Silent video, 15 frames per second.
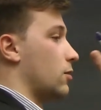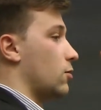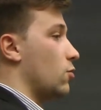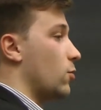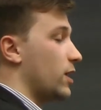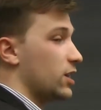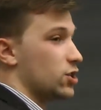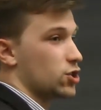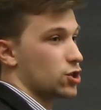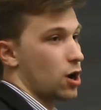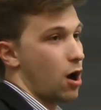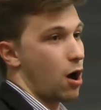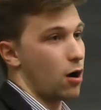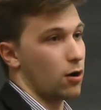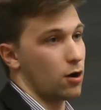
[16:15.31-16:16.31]
reach
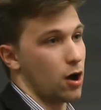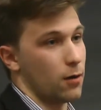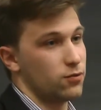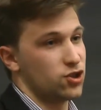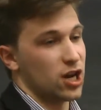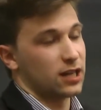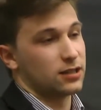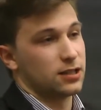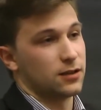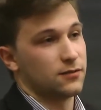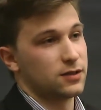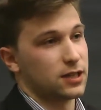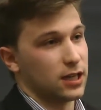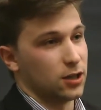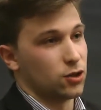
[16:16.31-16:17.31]
our
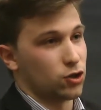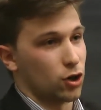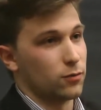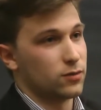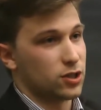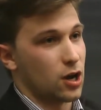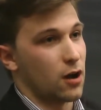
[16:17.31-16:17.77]
objectives in terms